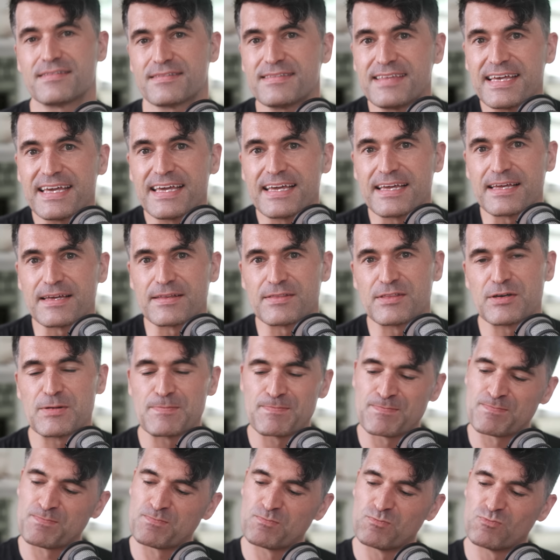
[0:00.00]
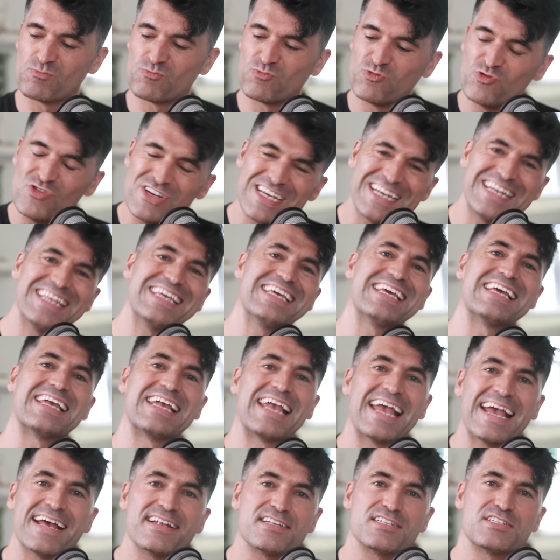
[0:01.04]
thing that really
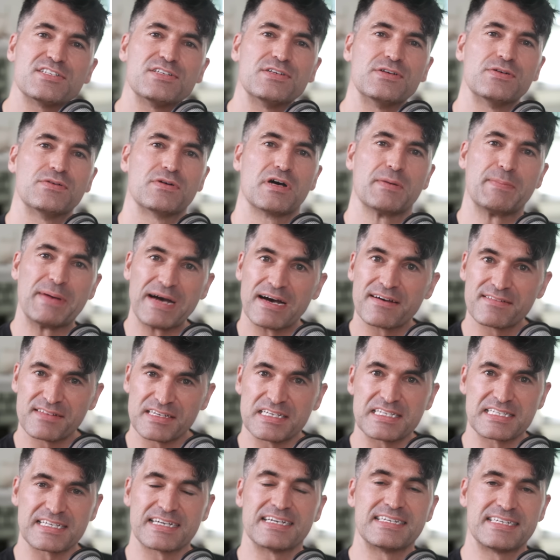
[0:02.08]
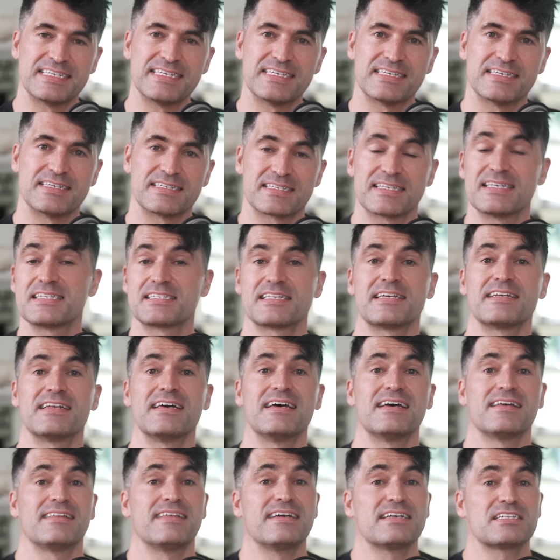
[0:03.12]
gets you about these ideas is that
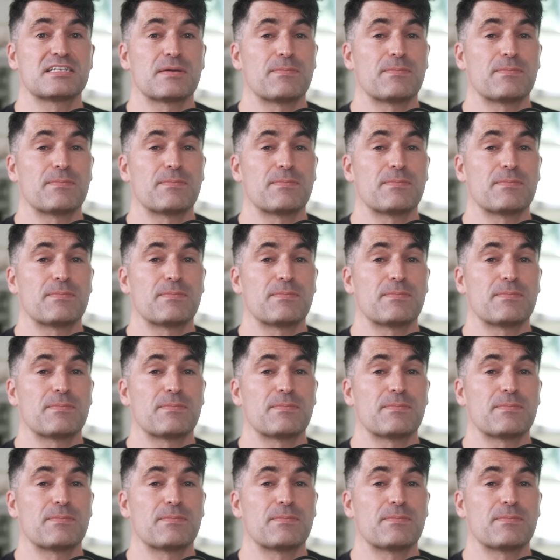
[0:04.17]
there's